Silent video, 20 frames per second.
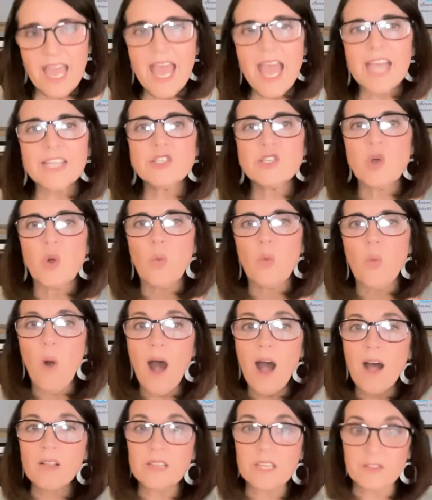And so
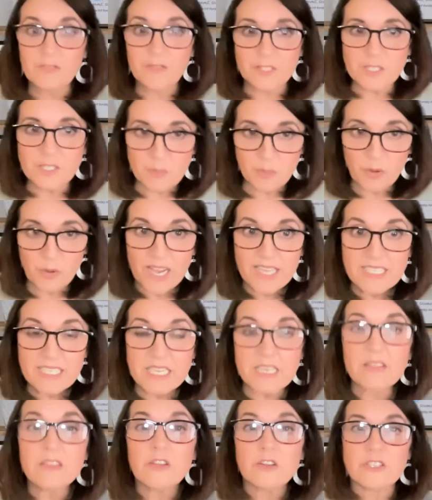while if it's
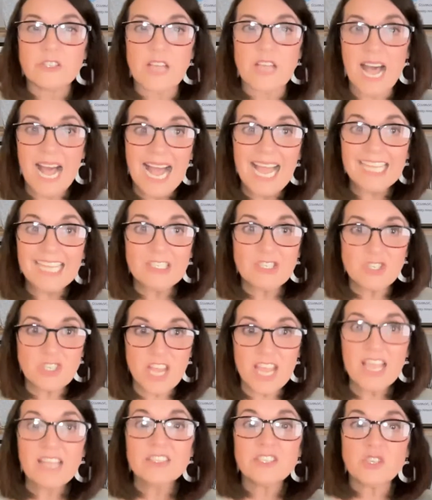present, there's a high
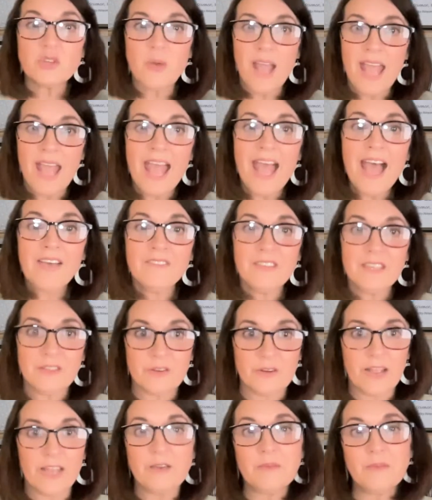chance you have
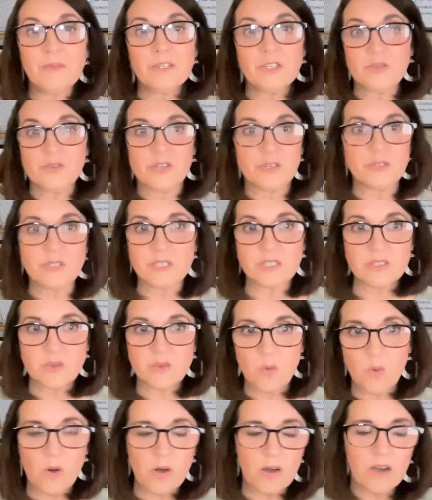either endometriosis
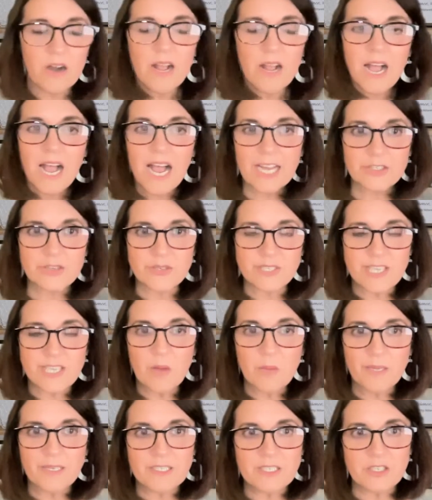or
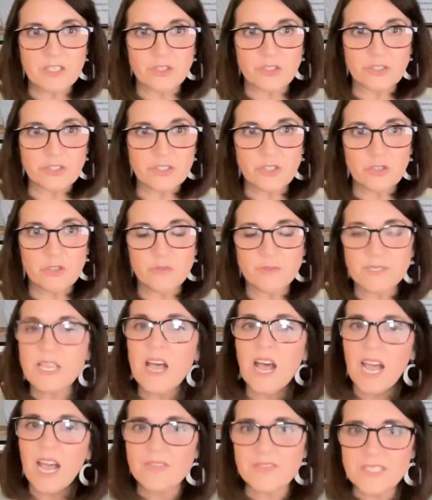hydrosalpinx in your tubes.
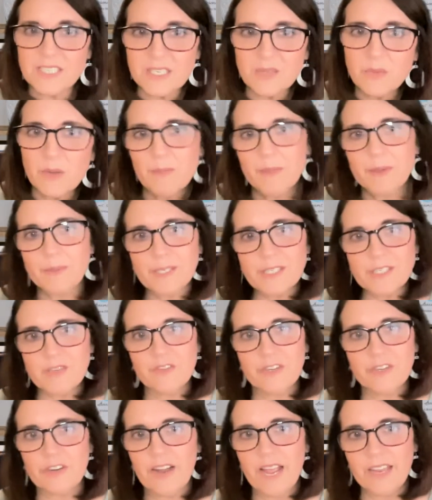I've seen women with
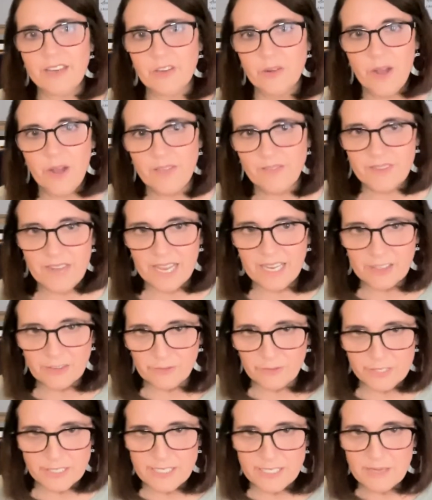severe endo have
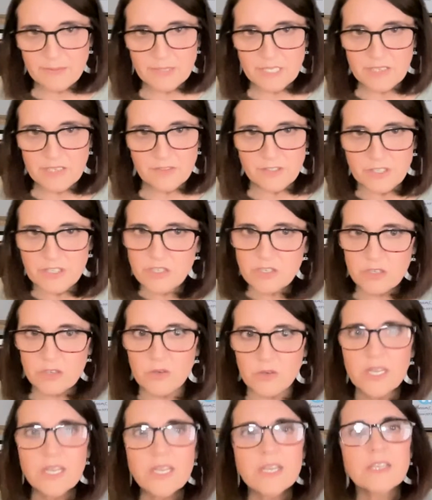negative receptivas
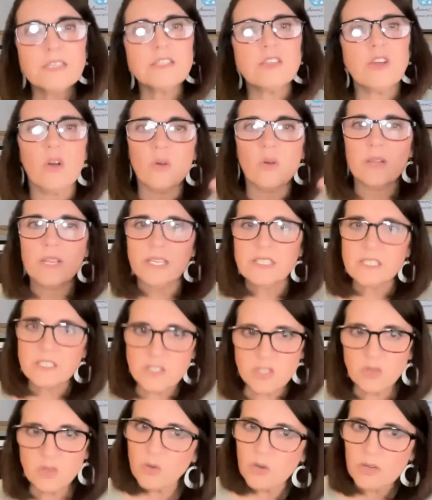too. So it's a
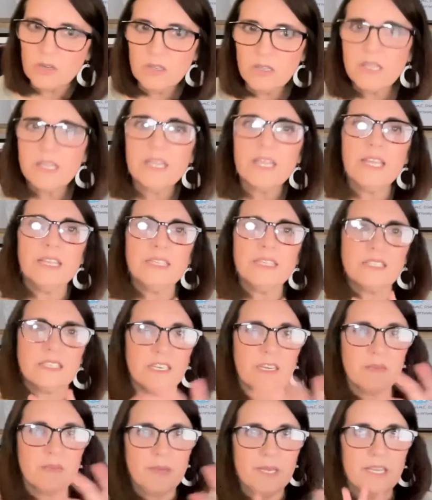tool. It's going
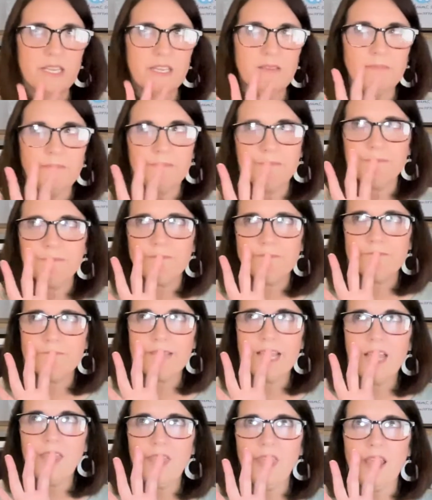to be,
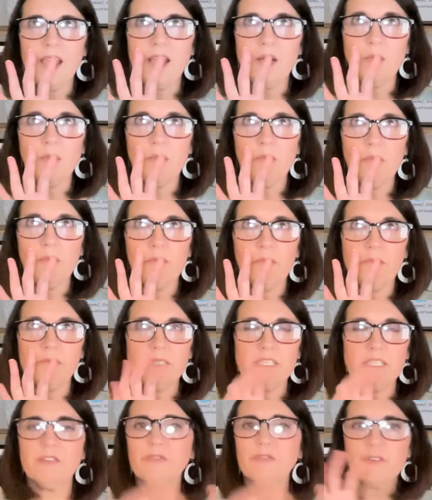I think,
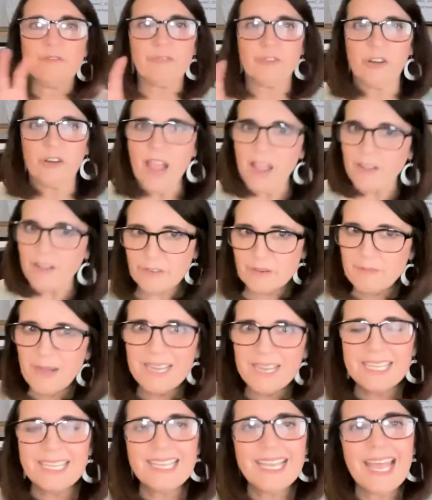different for
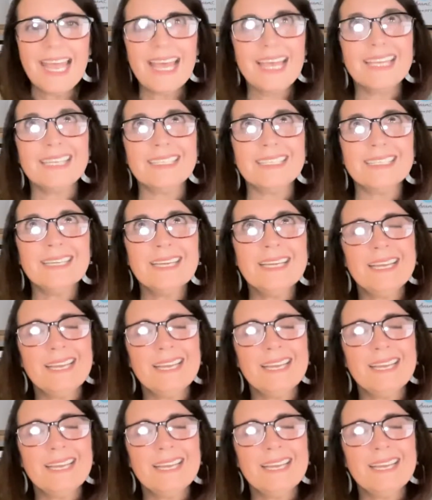everybody. And